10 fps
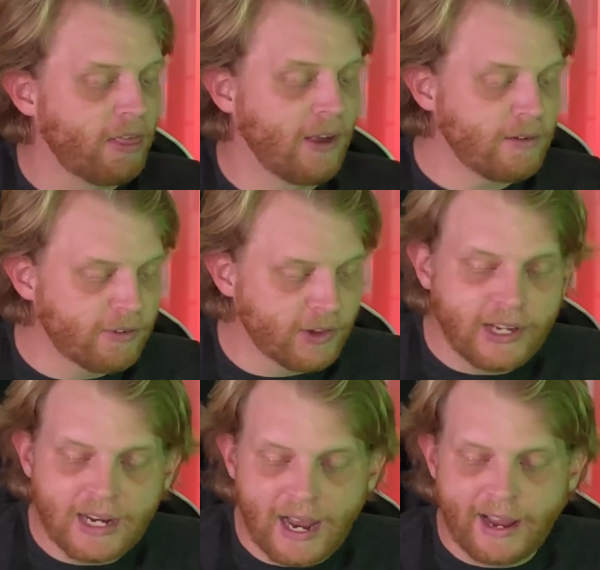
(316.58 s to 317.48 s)

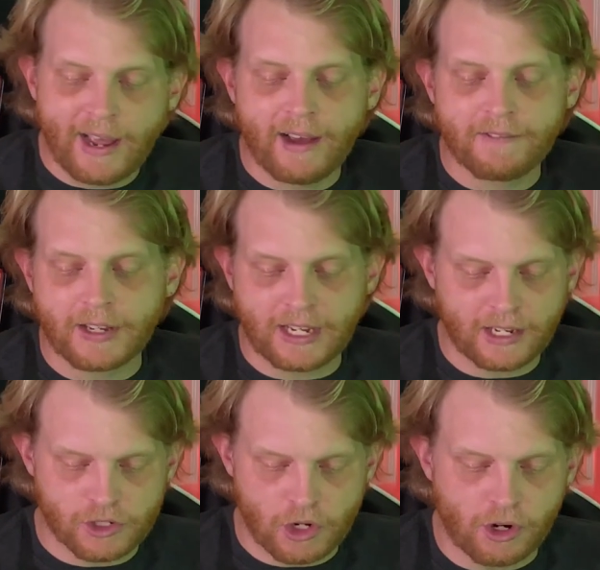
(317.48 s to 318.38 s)
thankfully, I have the
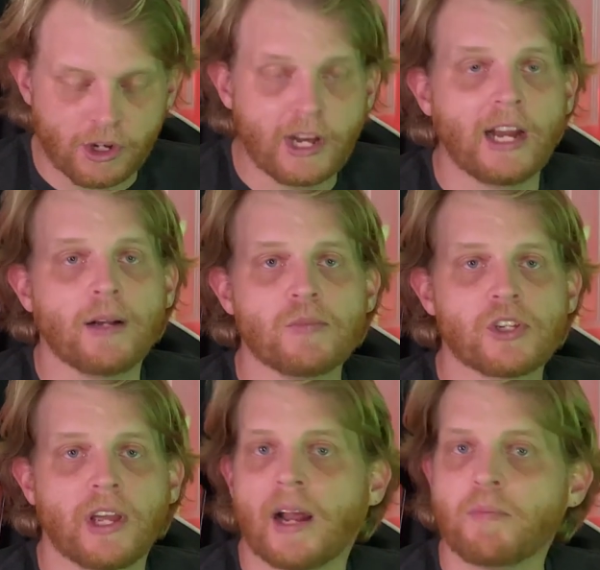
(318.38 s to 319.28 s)
Kickstarter
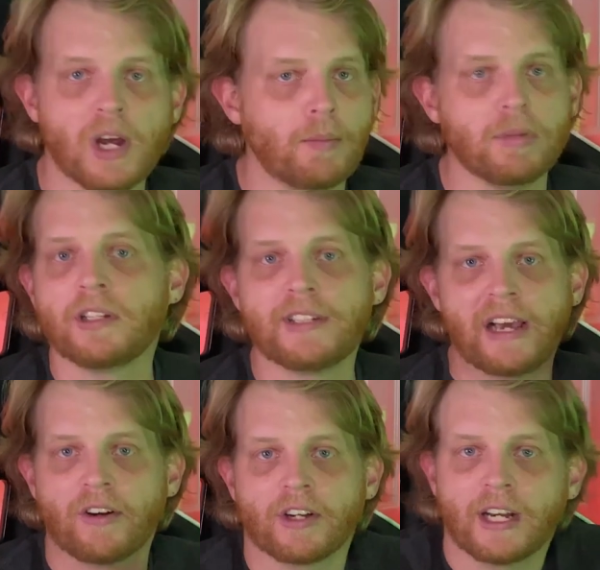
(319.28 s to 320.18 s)
games, and I'm doubling
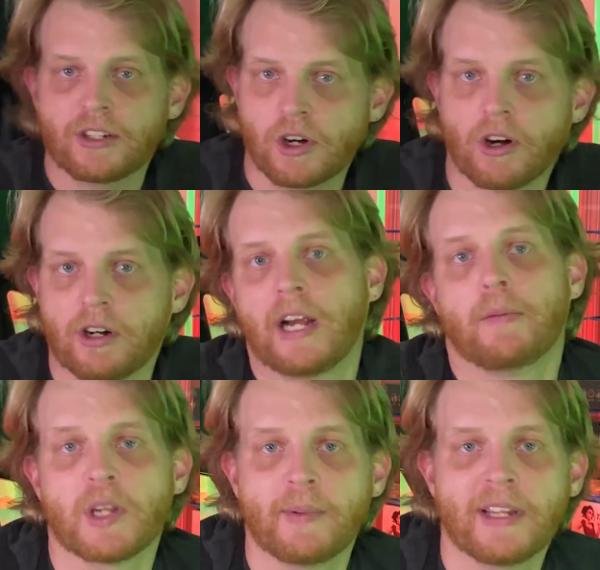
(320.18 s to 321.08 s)
down on Kickstarter
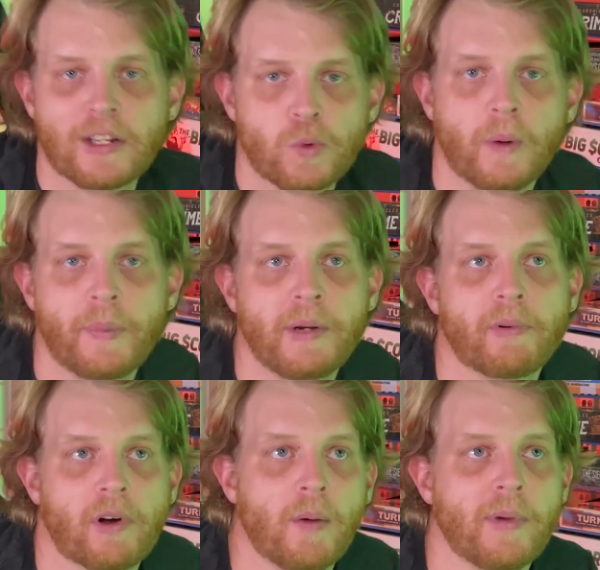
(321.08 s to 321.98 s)
games. I mean, that's what
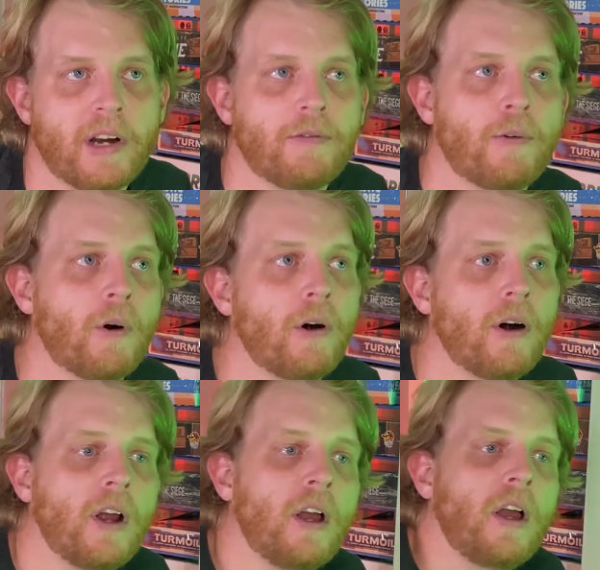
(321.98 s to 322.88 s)
people come here
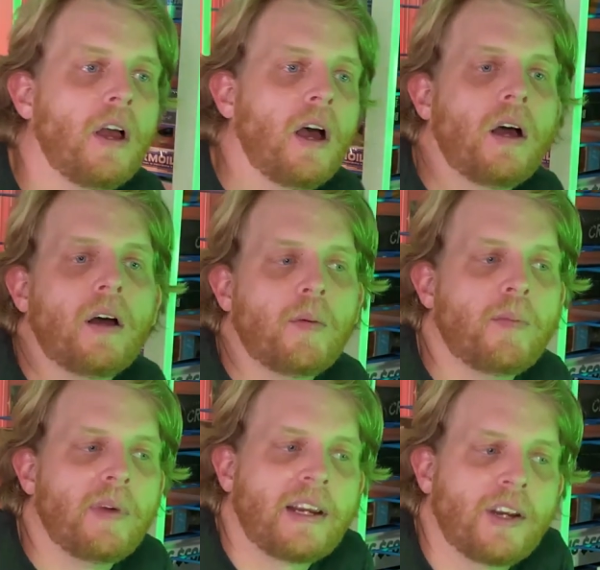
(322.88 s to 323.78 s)
for
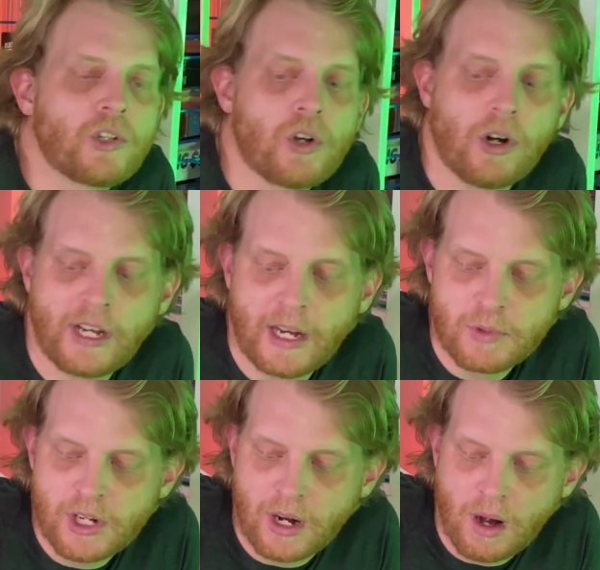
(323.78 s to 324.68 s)
at
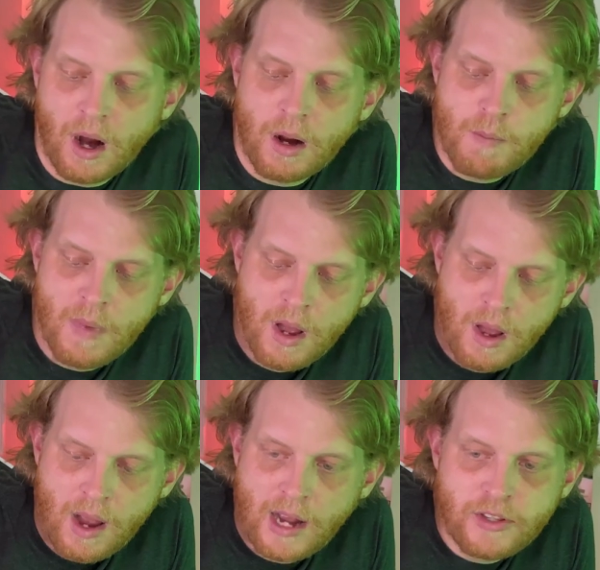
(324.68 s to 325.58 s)
kickstartergames.com.
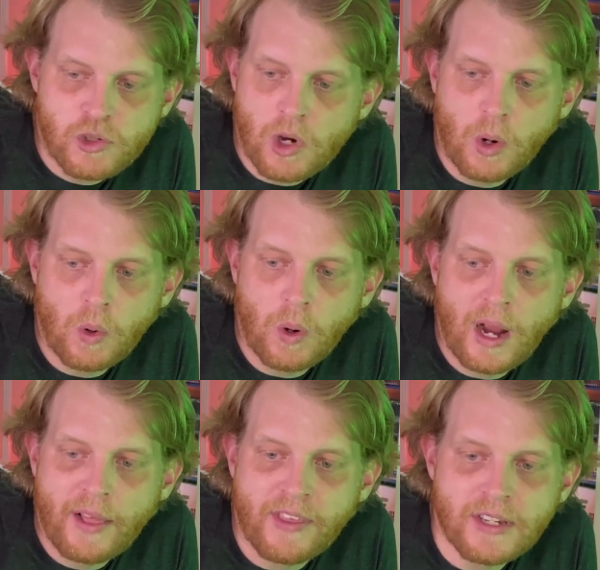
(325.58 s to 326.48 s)
And so
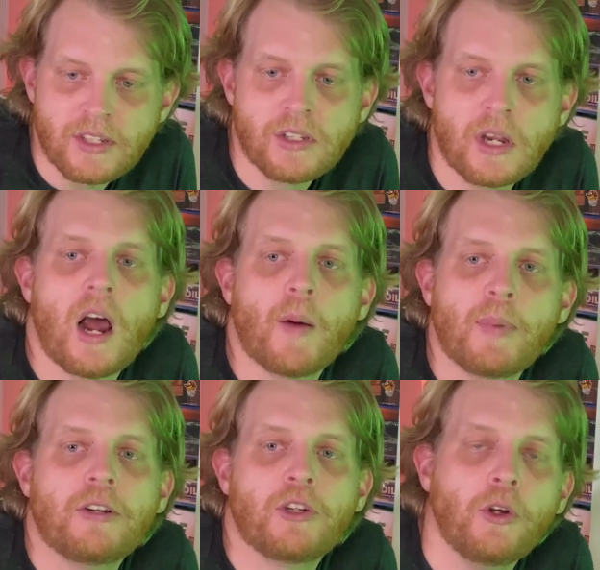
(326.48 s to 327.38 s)
this is an
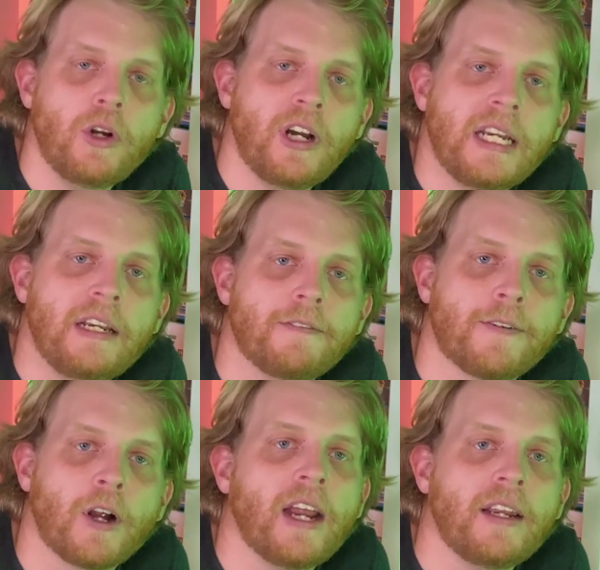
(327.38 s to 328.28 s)
opportunity
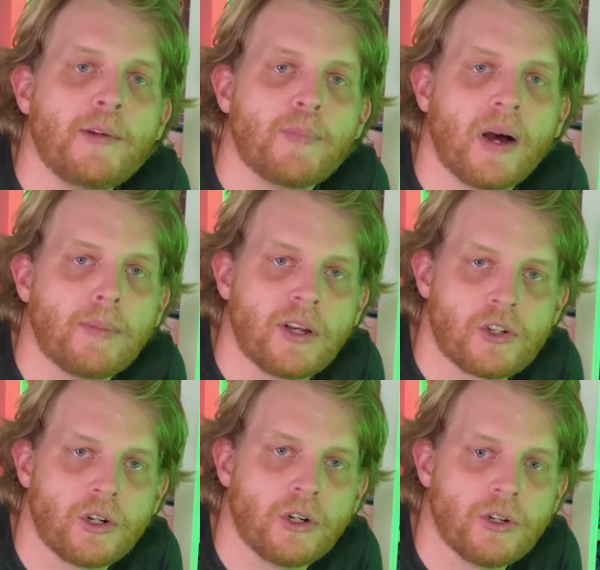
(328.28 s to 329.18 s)
for indie
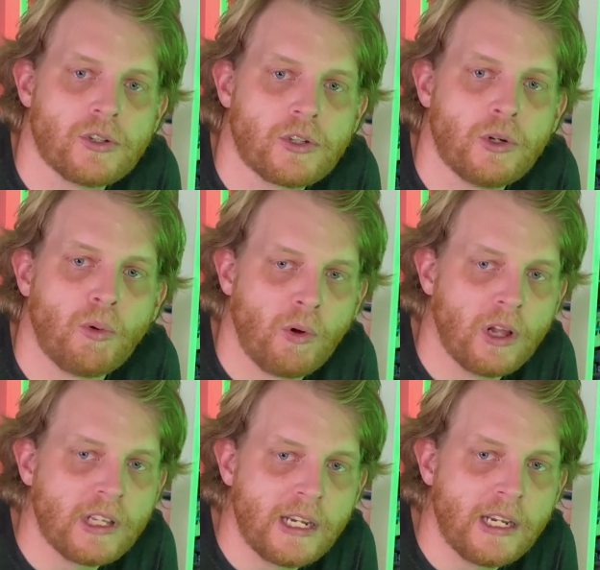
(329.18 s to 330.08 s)
publishers to
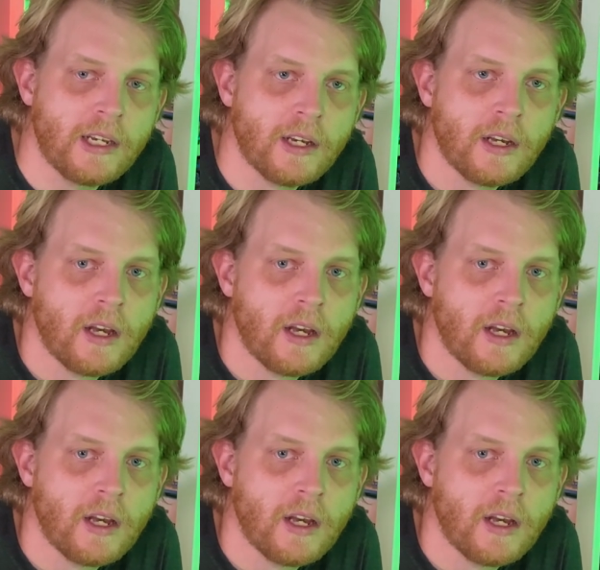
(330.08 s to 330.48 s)
really